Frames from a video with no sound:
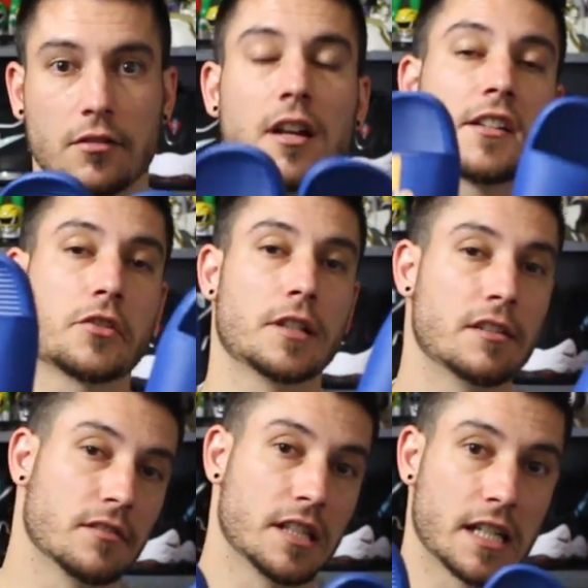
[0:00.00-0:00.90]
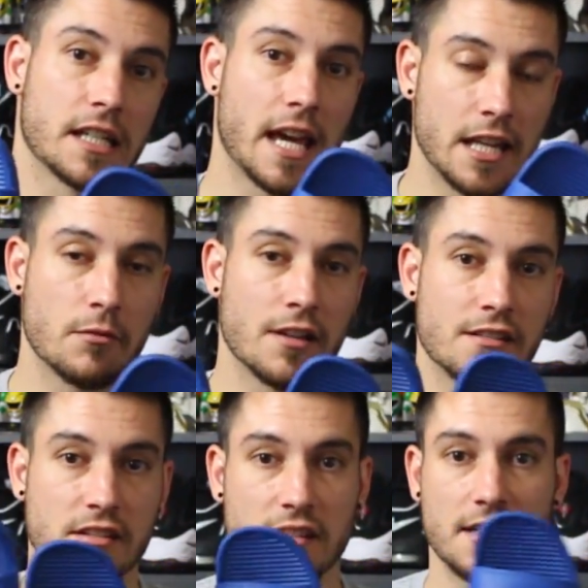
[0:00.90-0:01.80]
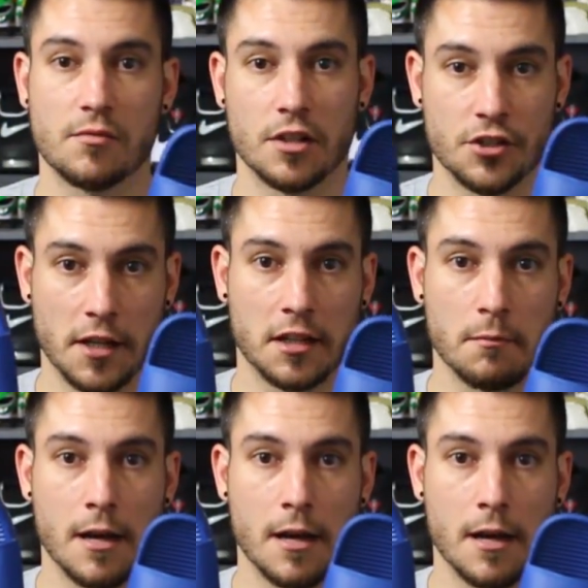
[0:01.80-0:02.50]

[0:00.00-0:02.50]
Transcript: I'll actually leave a link anyways, just in case you wanna check them